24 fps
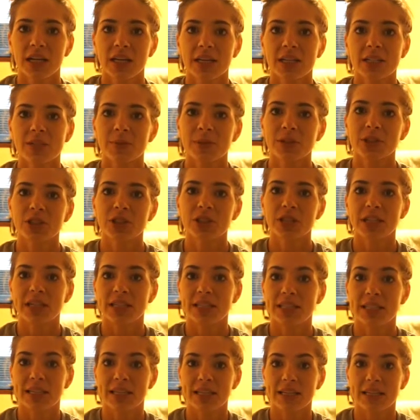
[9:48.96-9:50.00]
especially
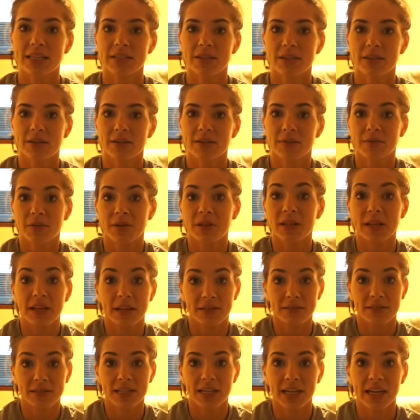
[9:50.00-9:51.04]
like days on,
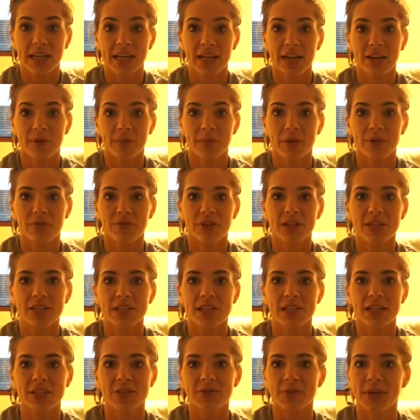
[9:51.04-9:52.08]
like today on my rest
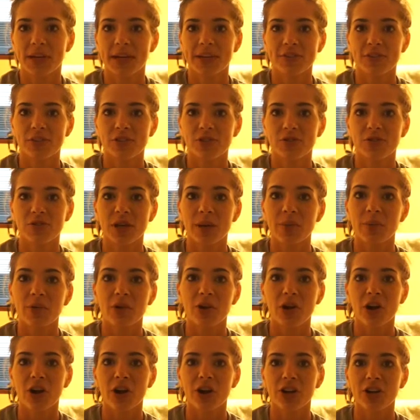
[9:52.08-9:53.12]
days when I have to do double
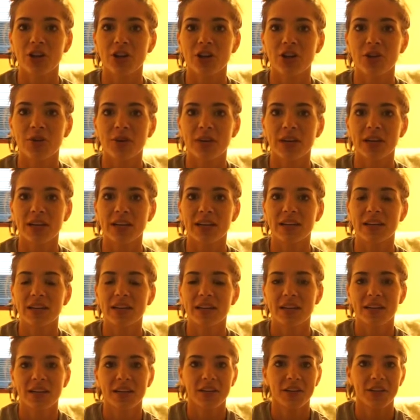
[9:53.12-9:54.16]
cardio, and
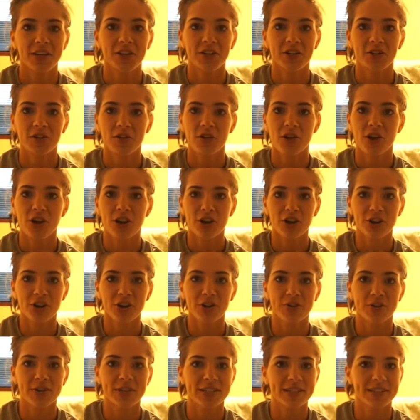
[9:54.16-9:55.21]

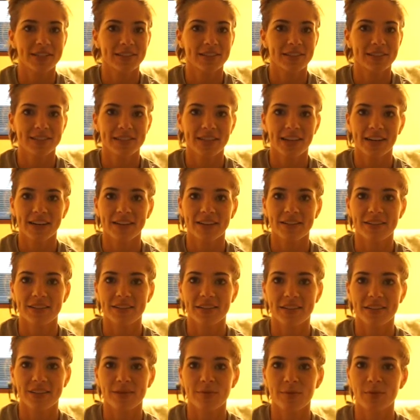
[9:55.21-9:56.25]
cardio isn't
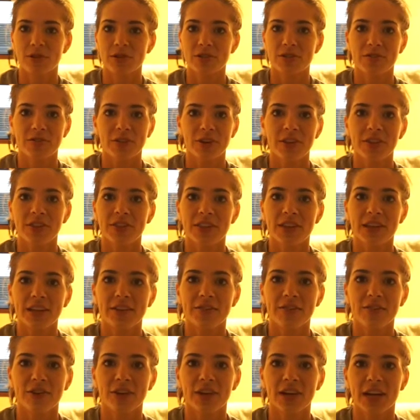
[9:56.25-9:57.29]
exactly the most fun thing
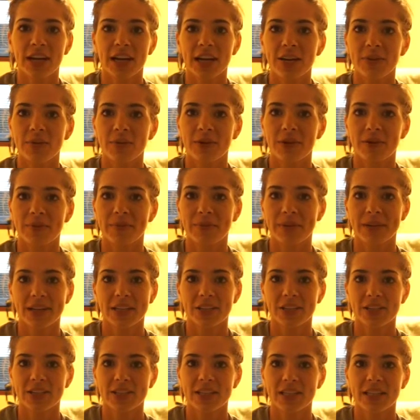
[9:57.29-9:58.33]
for anyone, but I
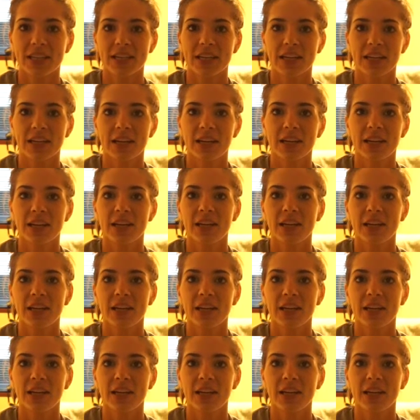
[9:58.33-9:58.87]
just think,